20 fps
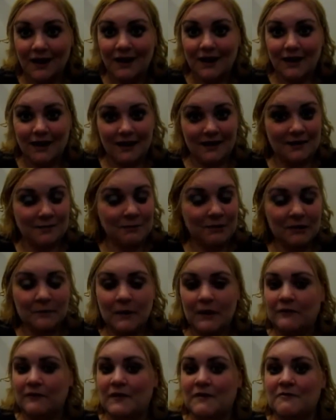is one of
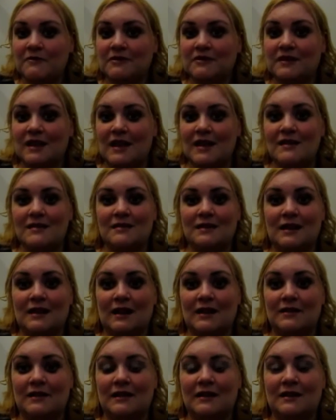my favorite sayings, and I
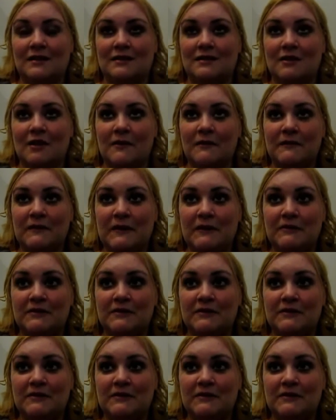think it's not fair